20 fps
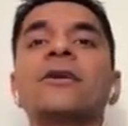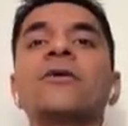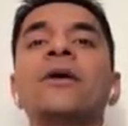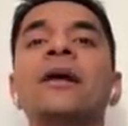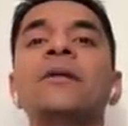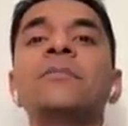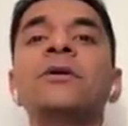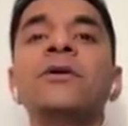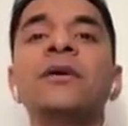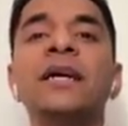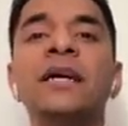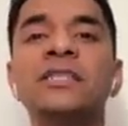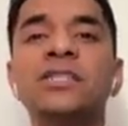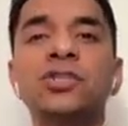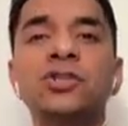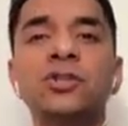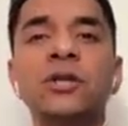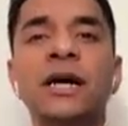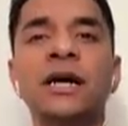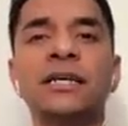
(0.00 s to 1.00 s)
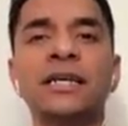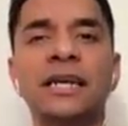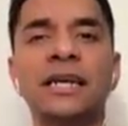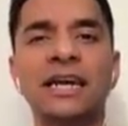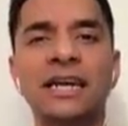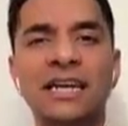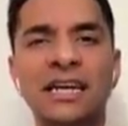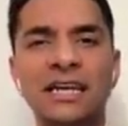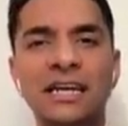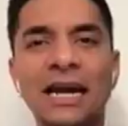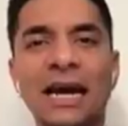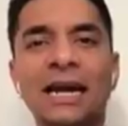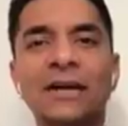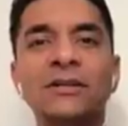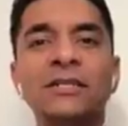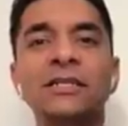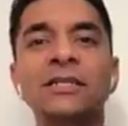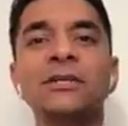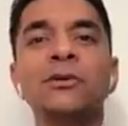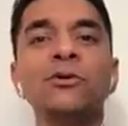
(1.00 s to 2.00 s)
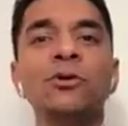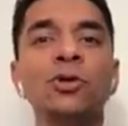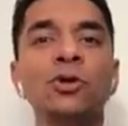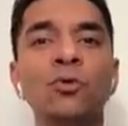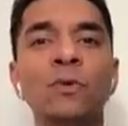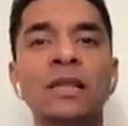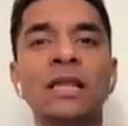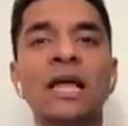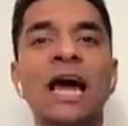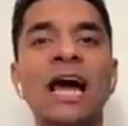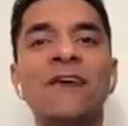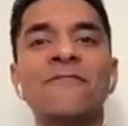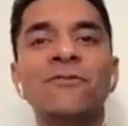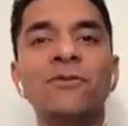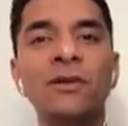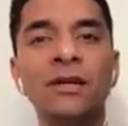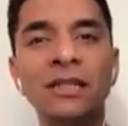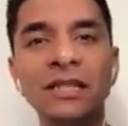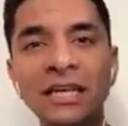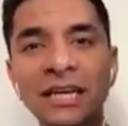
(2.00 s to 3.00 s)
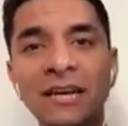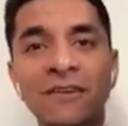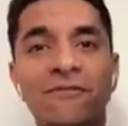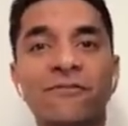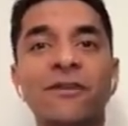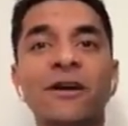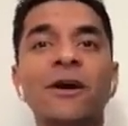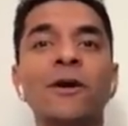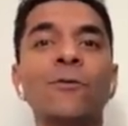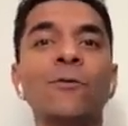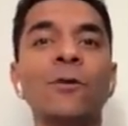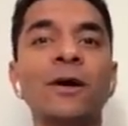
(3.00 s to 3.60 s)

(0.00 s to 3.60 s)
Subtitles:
and a cranberry extract, and I can guarantee you will have relief